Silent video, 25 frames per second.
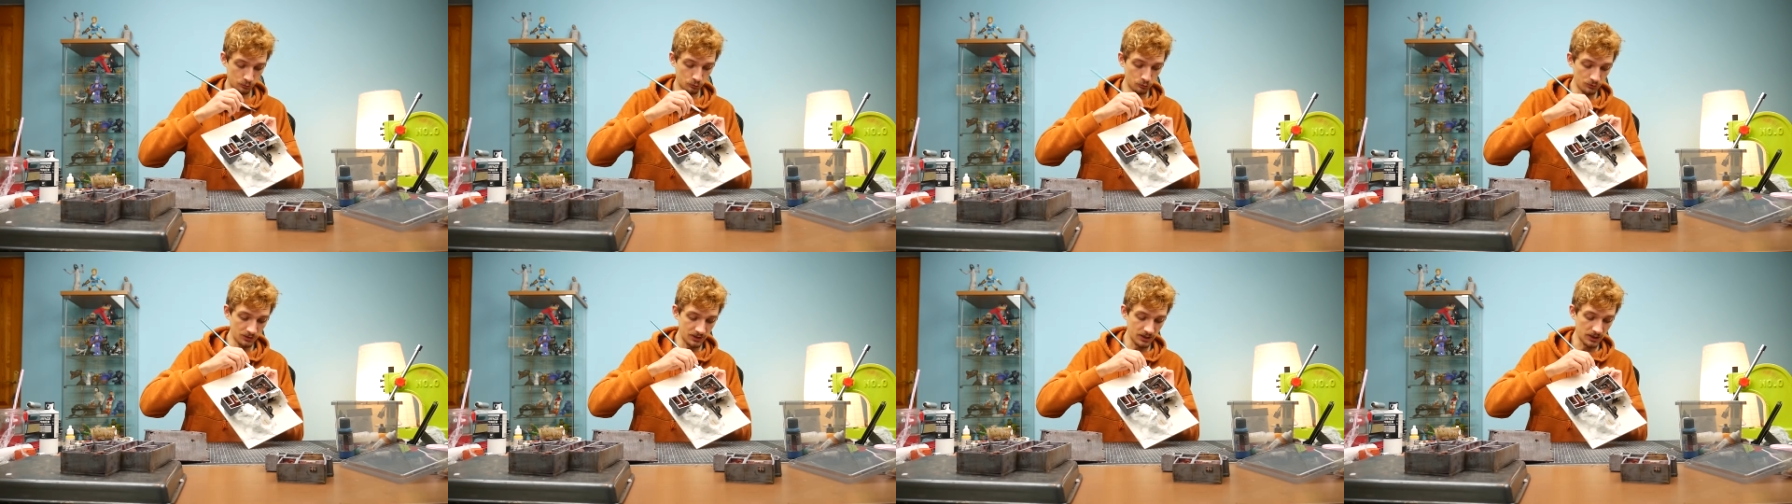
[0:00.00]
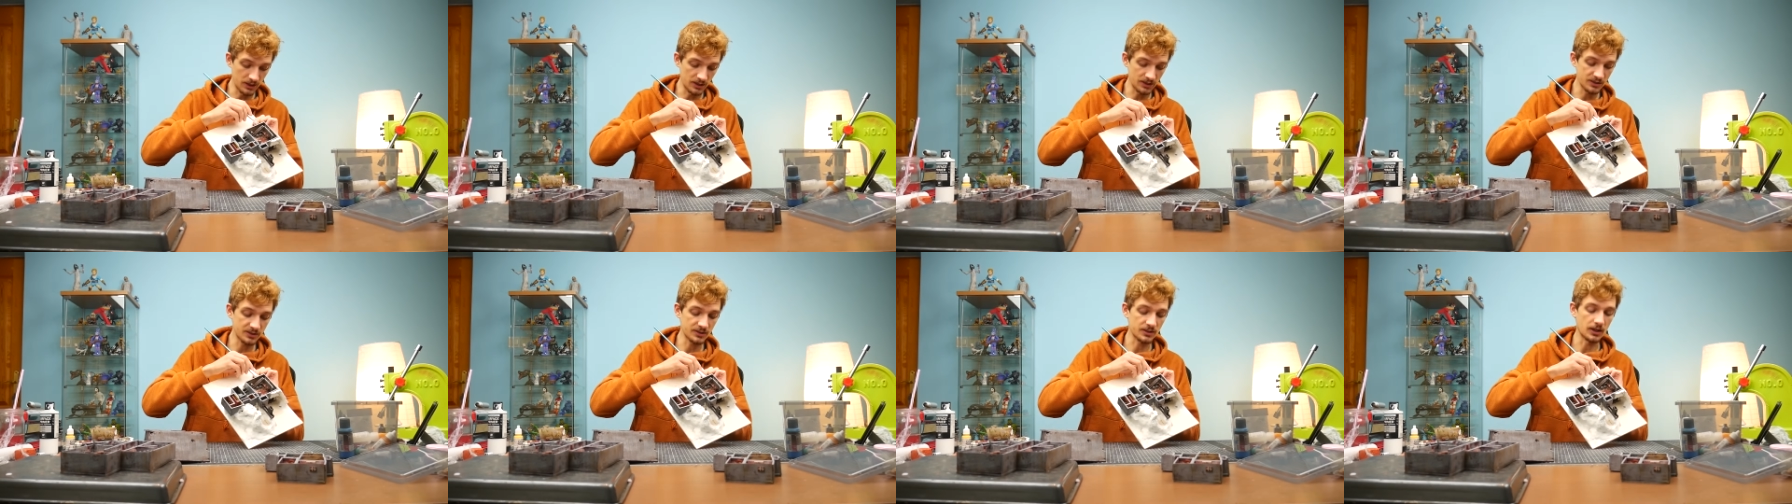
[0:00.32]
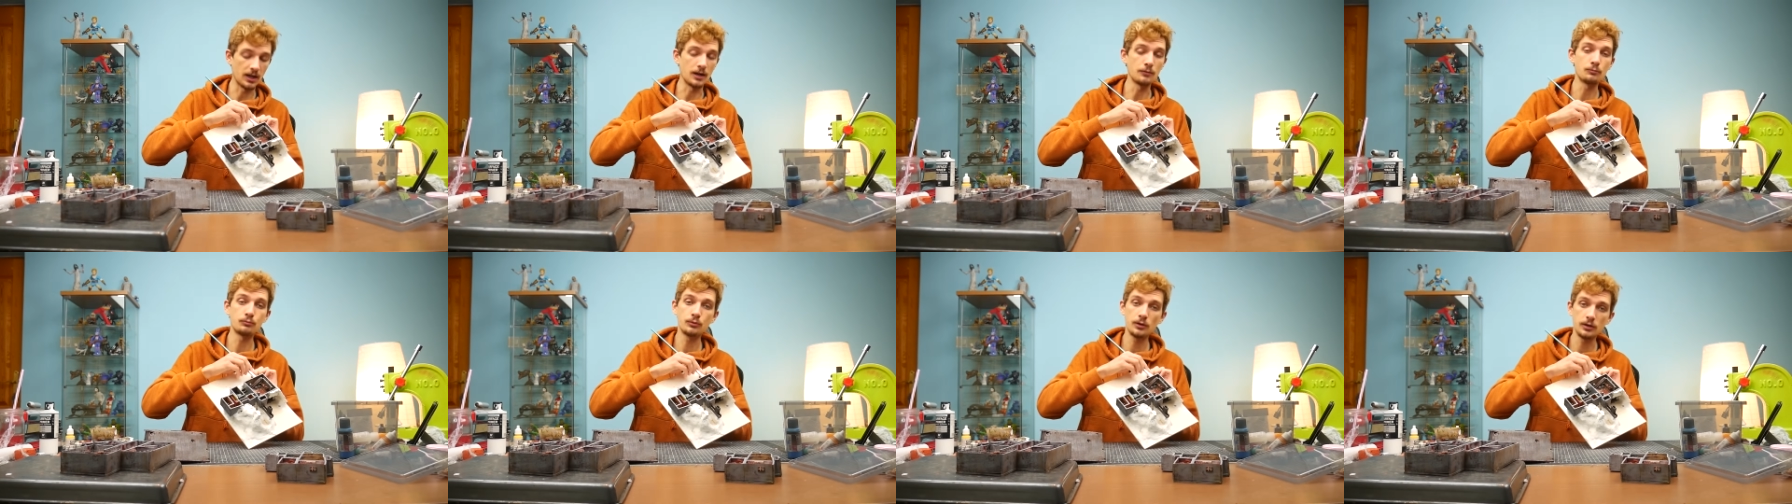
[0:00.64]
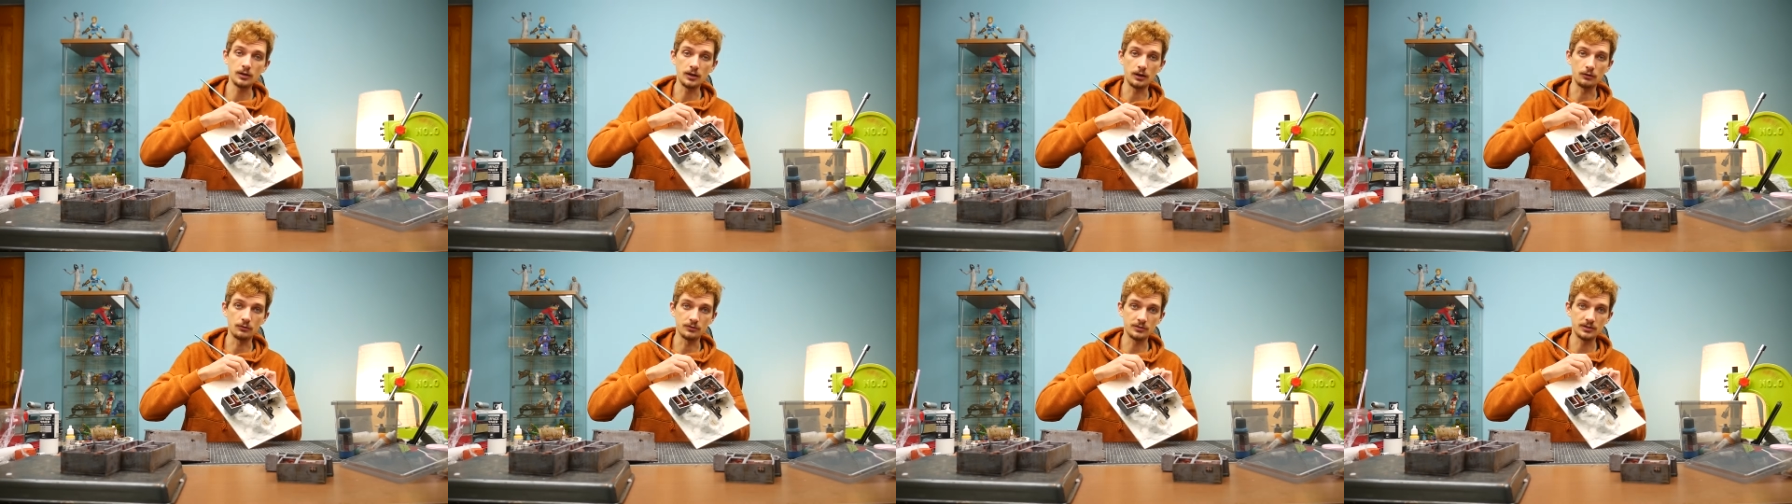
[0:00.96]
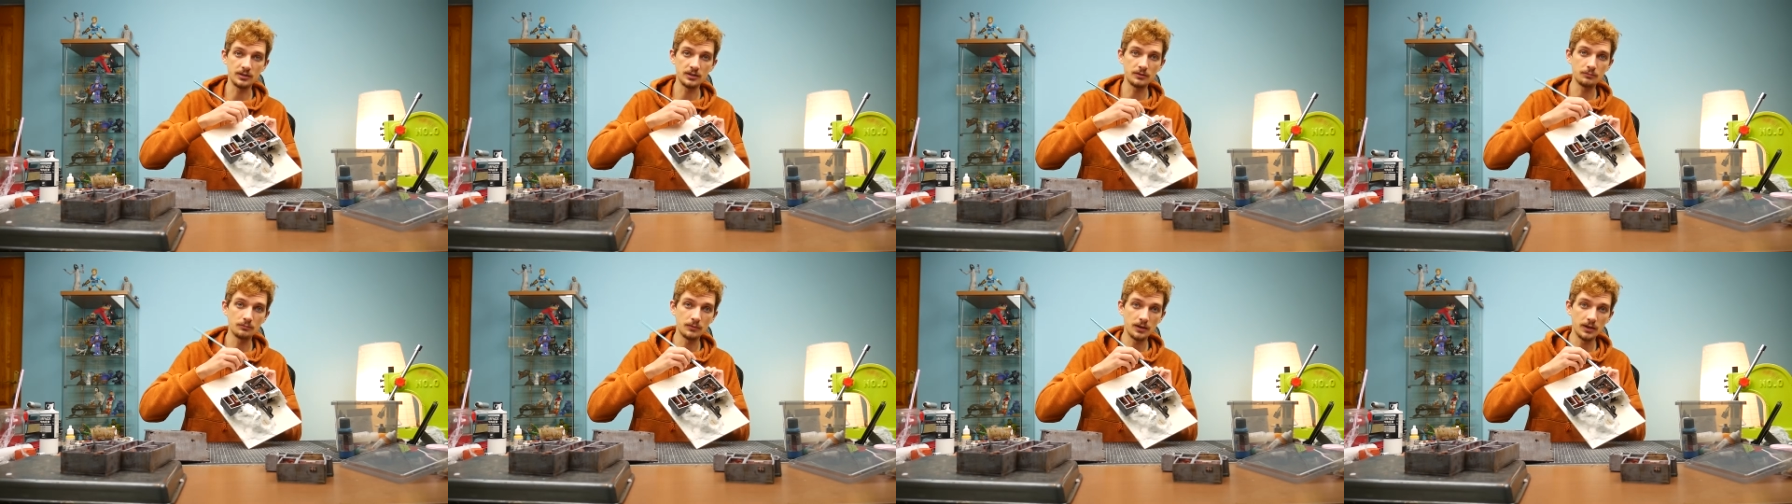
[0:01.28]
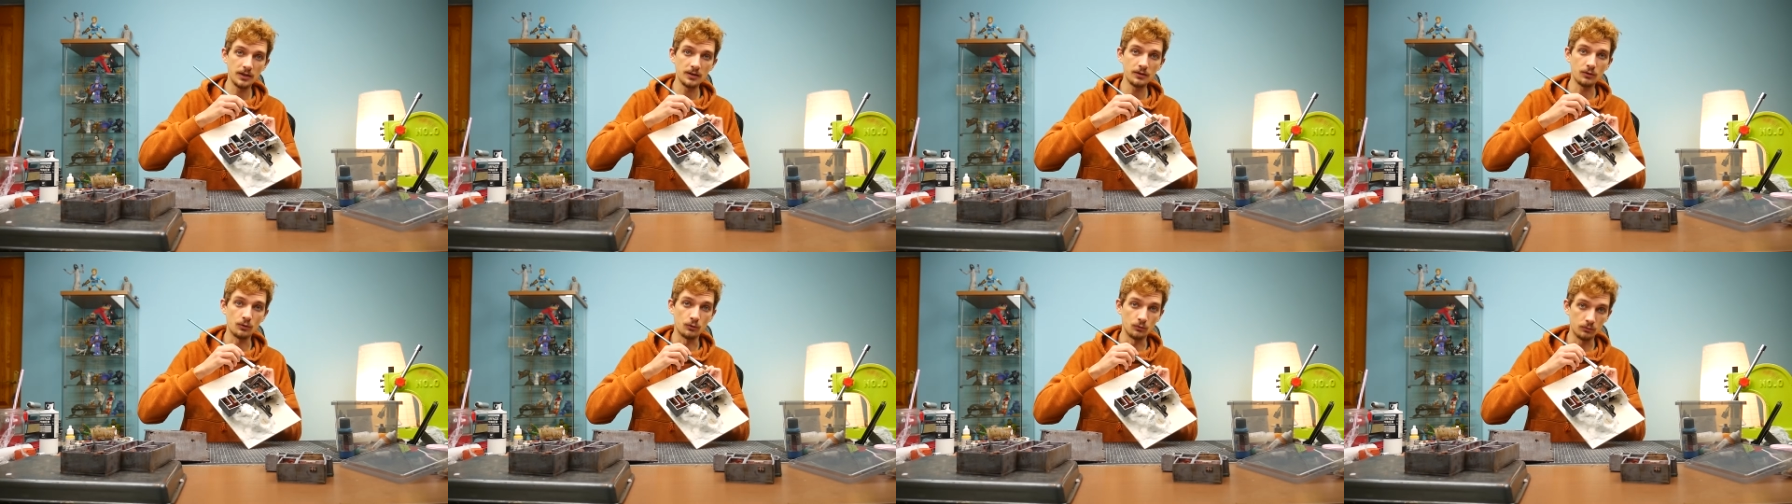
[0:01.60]
two years I pronounced
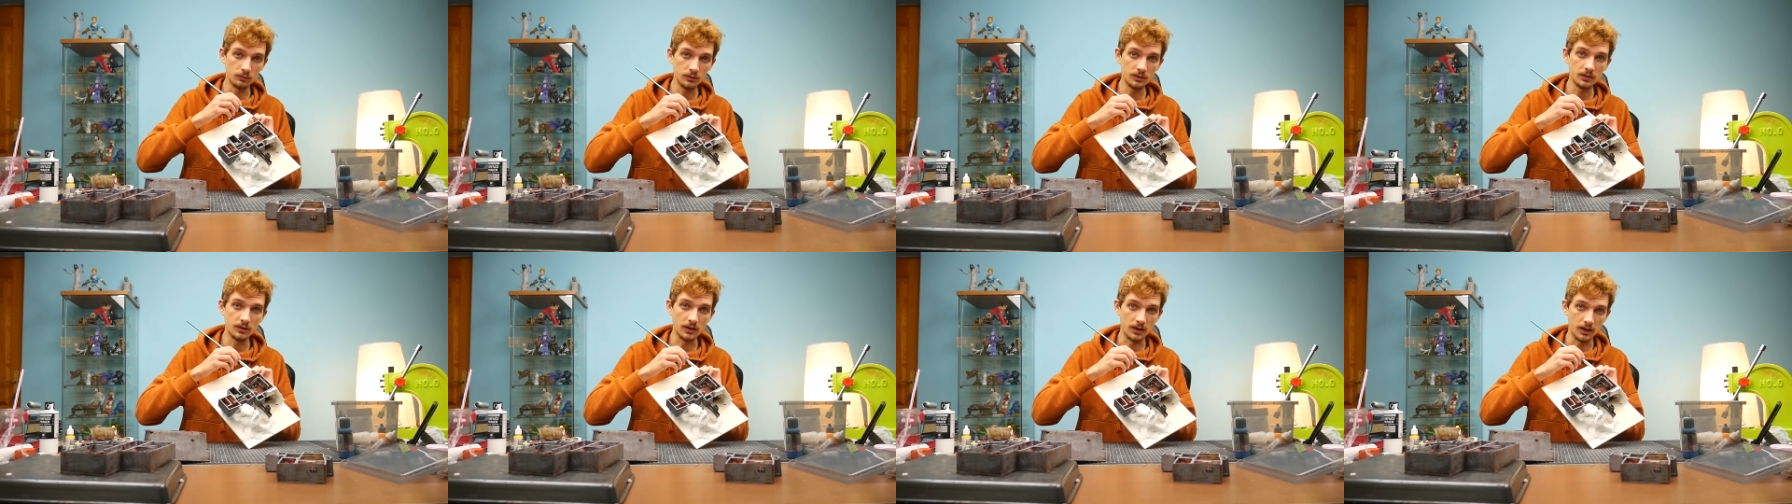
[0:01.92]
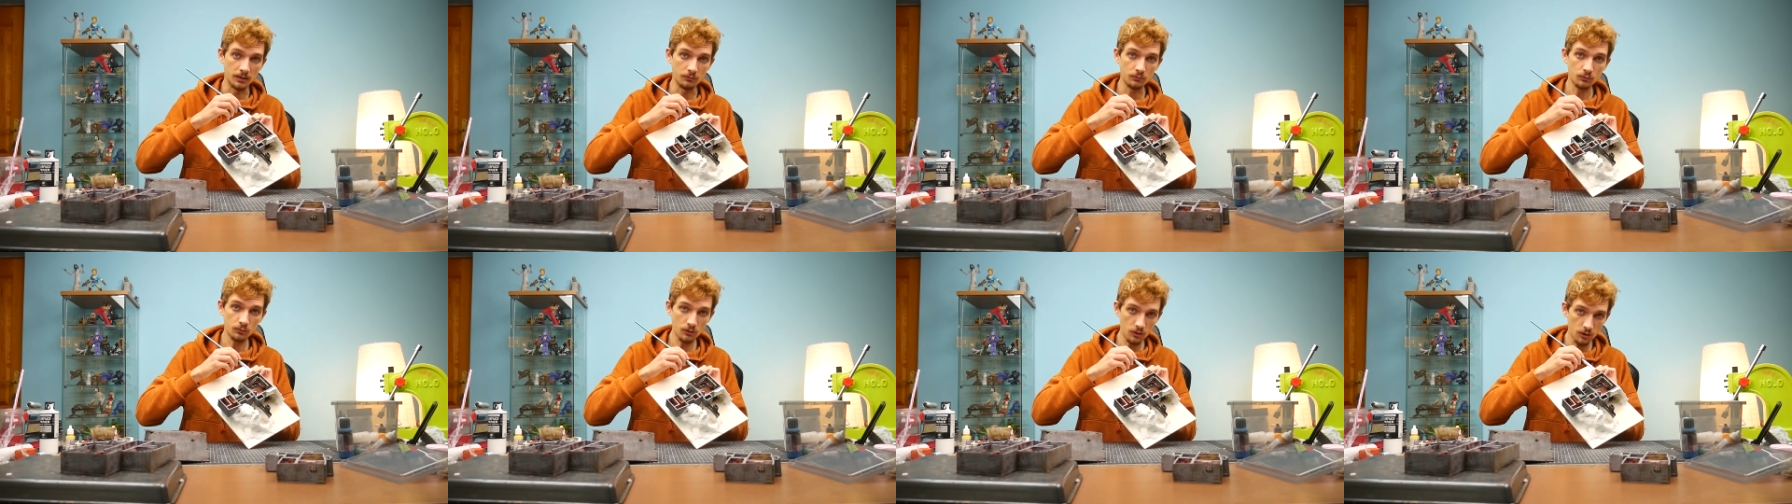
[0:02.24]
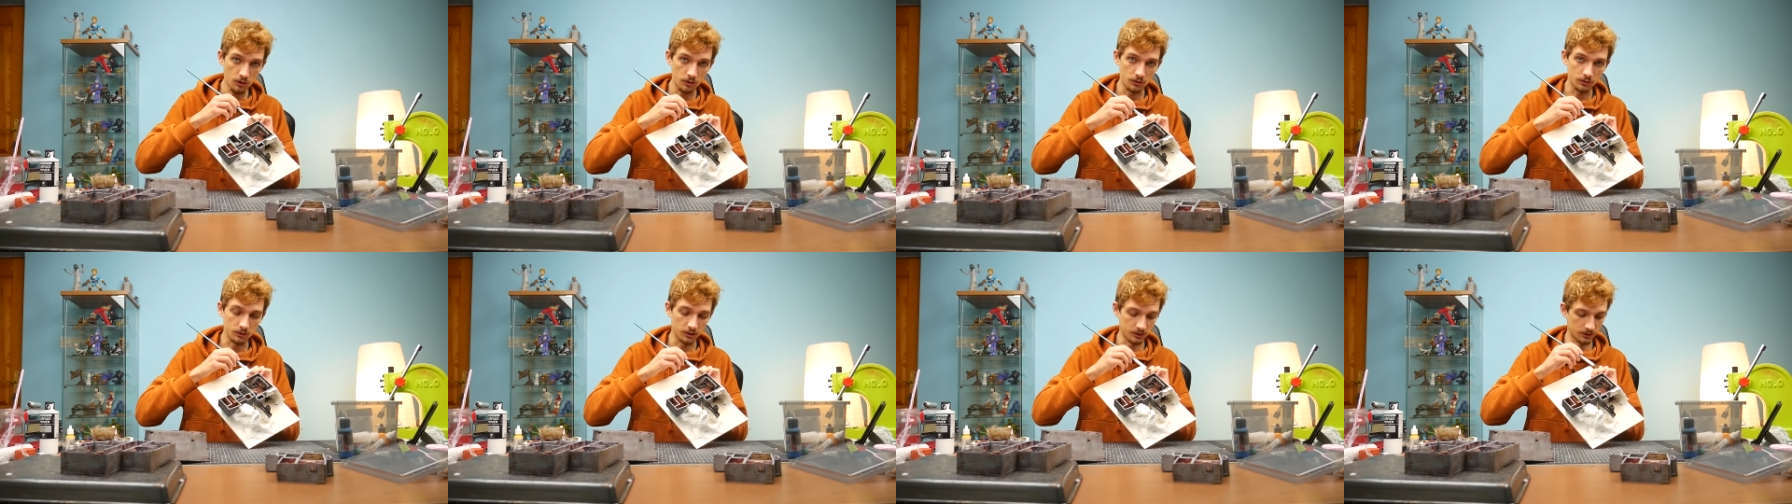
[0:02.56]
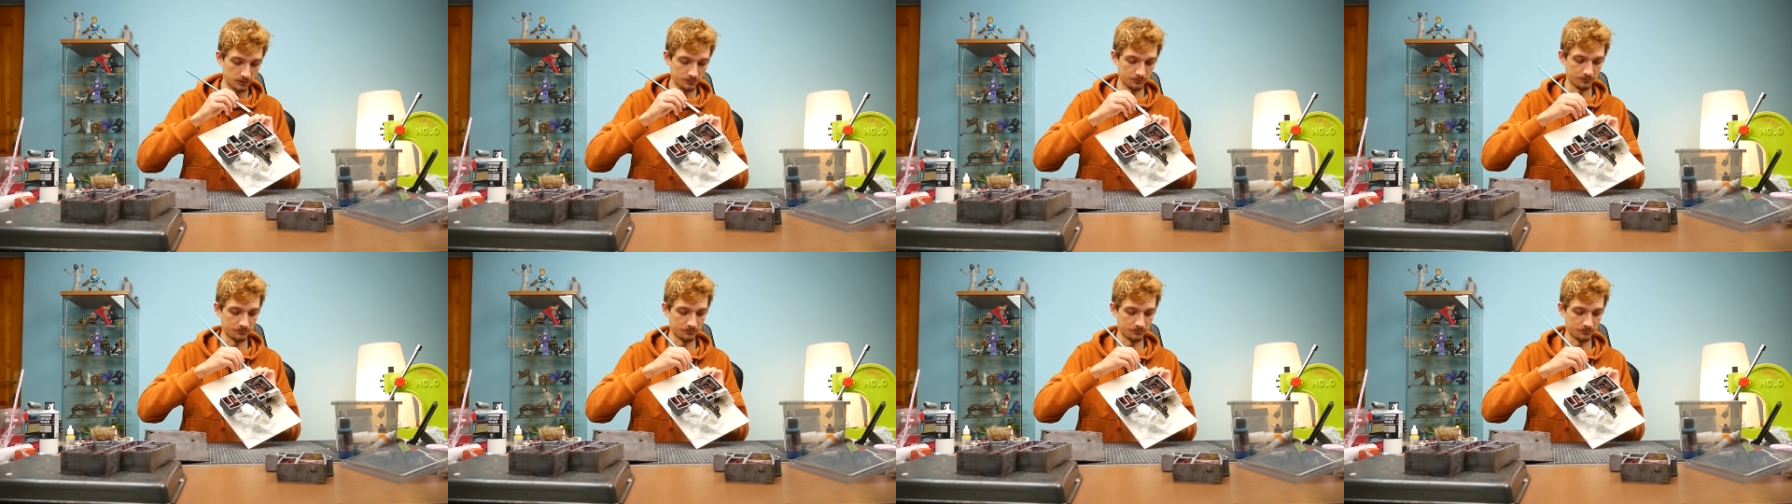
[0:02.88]
my own name wrong.